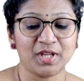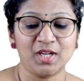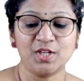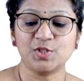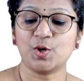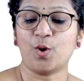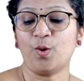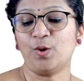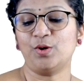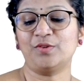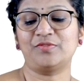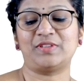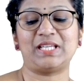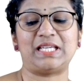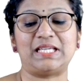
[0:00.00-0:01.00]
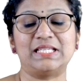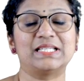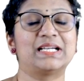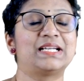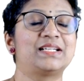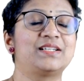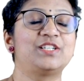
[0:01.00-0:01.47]
So all of these
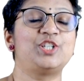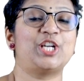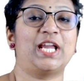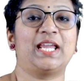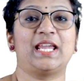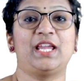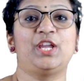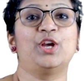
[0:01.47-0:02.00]
are checking